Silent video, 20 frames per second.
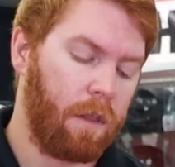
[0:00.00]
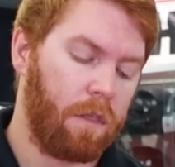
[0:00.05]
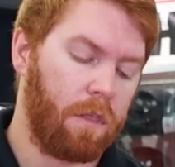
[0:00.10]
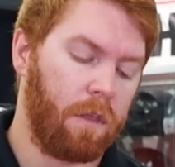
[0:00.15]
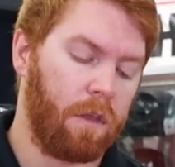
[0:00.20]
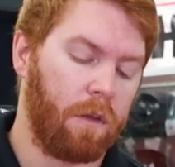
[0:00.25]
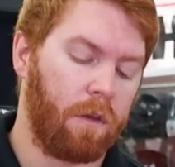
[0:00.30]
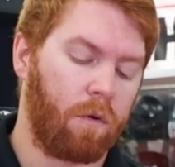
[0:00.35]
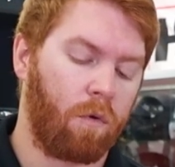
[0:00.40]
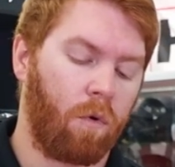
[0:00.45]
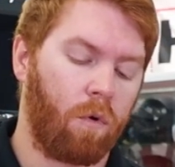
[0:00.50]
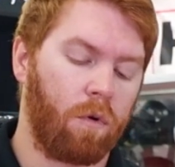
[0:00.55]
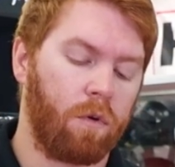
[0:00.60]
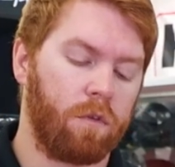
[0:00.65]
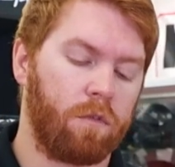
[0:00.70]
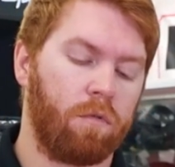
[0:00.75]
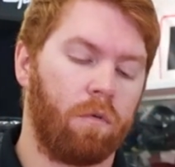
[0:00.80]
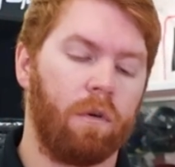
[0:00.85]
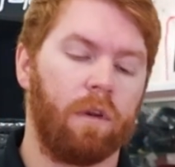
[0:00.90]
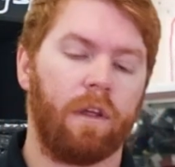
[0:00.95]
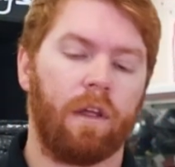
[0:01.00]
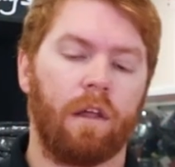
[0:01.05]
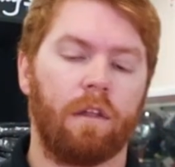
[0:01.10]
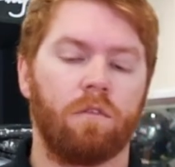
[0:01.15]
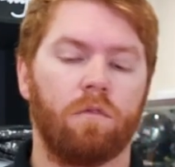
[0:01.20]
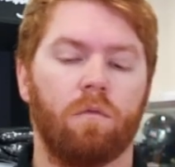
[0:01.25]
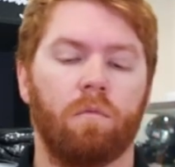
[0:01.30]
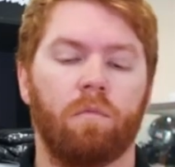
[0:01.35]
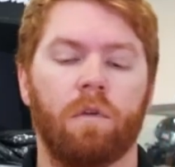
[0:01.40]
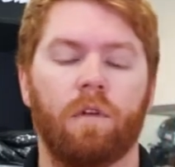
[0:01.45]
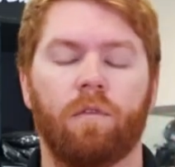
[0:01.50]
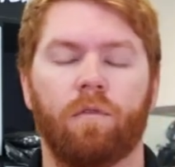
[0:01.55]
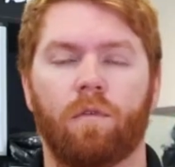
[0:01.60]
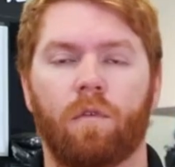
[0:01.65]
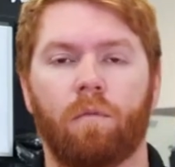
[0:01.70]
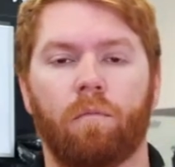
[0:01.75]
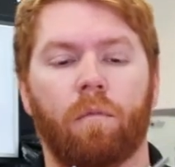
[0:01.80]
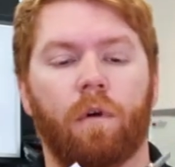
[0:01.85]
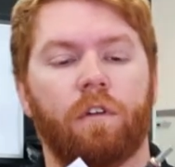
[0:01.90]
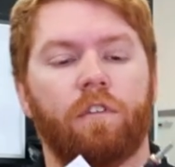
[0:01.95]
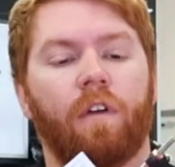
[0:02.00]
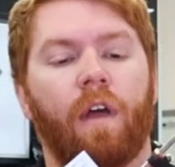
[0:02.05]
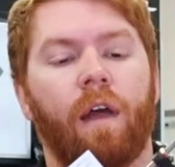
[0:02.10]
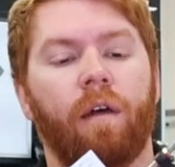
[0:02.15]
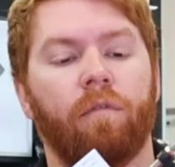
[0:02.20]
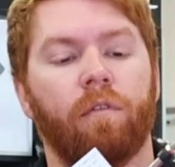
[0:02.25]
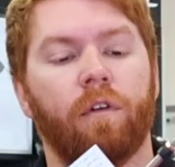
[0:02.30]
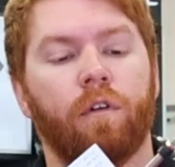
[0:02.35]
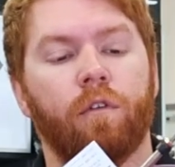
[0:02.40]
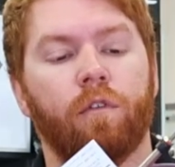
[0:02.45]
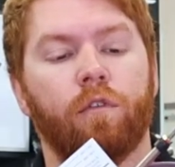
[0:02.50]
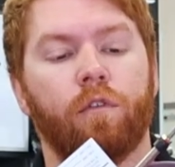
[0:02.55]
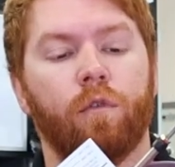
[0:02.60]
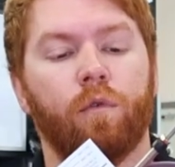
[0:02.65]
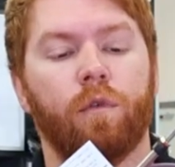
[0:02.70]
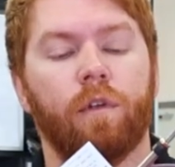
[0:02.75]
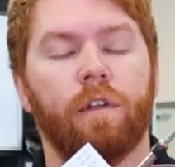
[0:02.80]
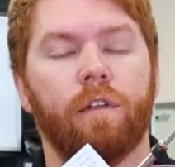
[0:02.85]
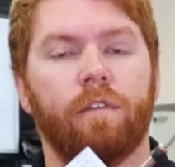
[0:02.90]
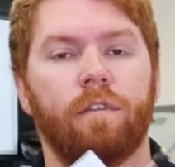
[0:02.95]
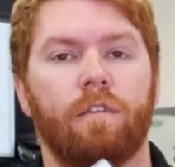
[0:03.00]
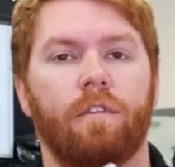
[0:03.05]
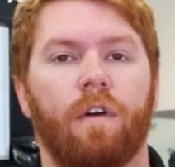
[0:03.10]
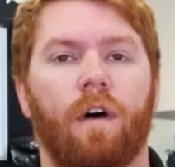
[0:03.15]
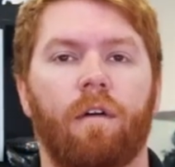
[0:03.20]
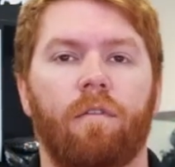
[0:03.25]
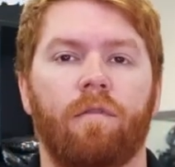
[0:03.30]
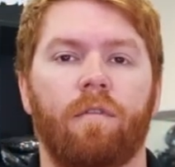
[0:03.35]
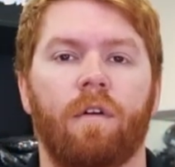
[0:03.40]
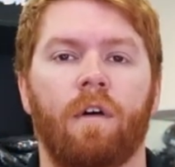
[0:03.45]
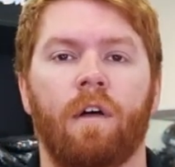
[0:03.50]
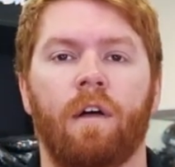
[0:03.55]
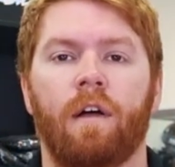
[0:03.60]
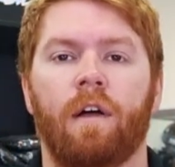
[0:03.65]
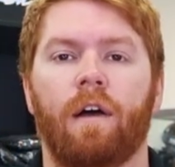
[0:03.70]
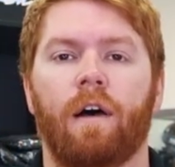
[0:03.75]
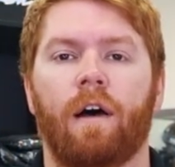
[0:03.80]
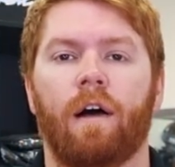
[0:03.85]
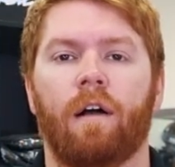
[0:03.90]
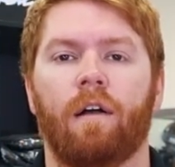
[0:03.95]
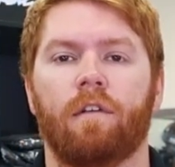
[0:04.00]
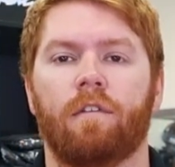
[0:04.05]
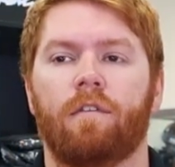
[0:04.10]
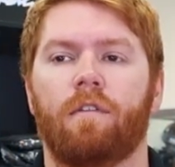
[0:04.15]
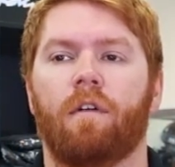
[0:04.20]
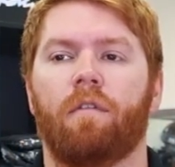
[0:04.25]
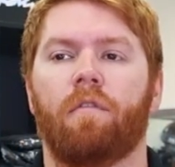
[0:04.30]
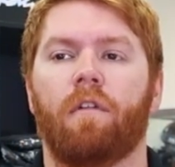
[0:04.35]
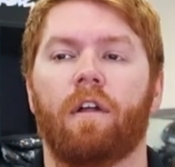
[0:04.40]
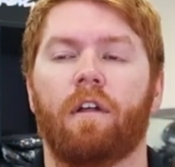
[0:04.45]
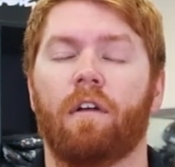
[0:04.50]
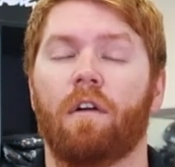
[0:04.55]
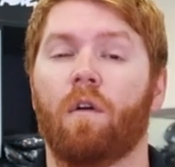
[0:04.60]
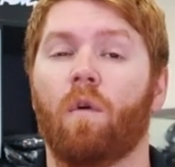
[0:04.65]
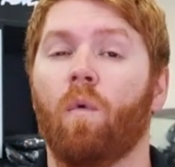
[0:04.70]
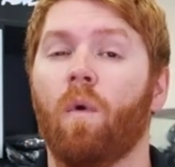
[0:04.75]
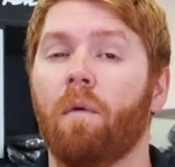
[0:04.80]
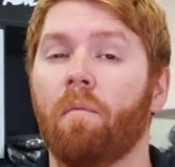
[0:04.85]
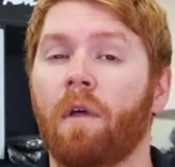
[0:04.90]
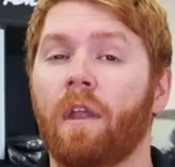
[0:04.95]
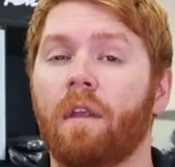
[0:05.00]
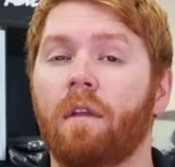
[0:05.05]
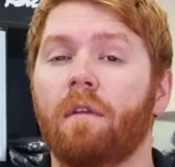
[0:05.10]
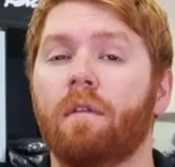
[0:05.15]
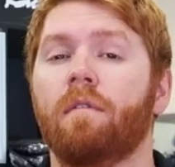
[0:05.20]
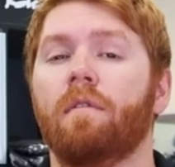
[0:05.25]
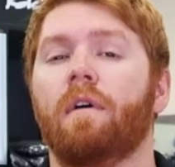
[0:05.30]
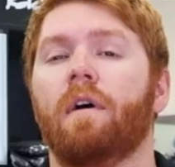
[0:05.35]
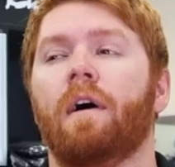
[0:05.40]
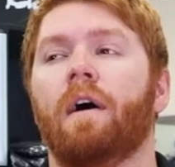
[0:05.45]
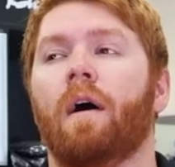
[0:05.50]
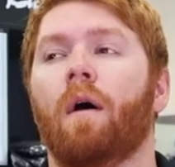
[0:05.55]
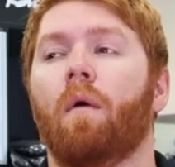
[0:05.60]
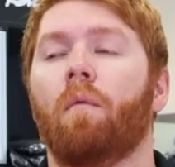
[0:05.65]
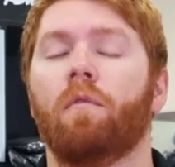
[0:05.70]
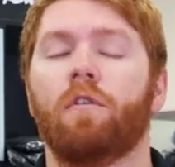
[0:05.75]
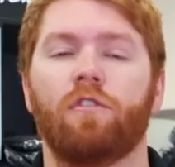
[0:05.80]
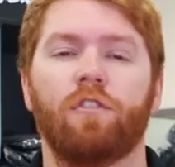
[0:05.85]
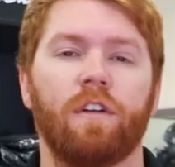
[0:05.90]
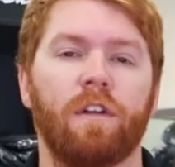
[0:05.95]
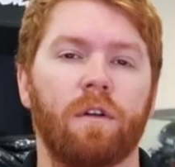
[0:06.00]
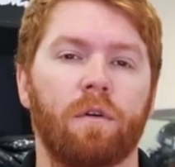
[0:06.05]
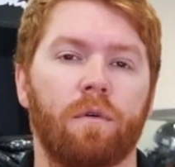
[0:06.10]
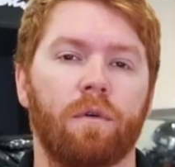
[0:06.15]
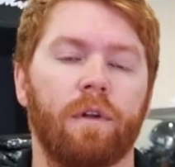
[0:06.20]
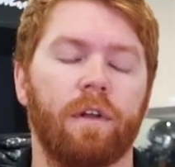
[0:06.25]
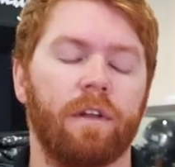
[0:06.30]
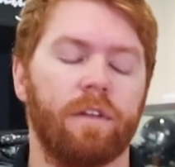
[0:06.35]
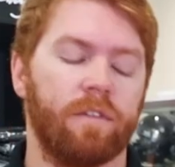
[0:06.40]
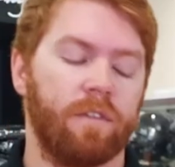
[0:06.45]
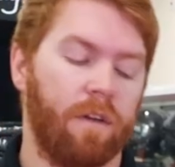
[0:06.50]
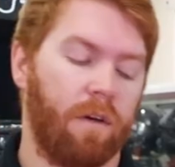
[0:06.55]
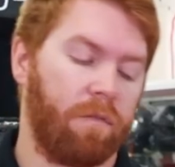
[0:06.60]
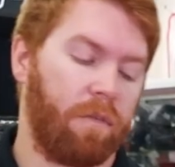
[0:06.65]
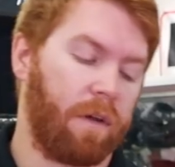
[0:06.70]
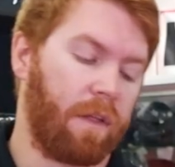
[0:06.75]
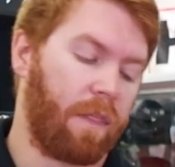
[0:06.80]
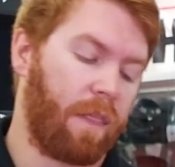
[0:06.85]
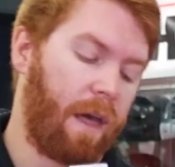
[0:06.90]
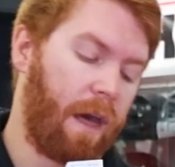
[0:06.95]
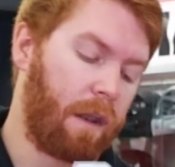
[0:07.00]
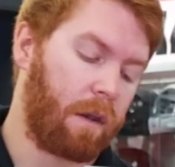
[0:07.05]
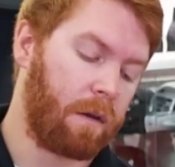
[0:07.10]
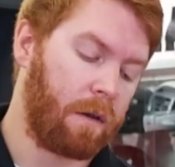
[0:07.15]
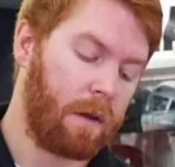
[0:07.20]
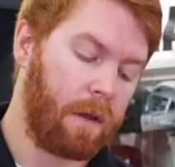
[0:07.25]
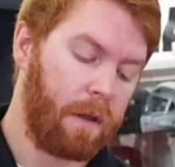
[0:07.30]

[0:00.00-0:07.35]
The quarter 28s would be for much heavier duty stuff, stuff like equipment, machinery, stuff like that.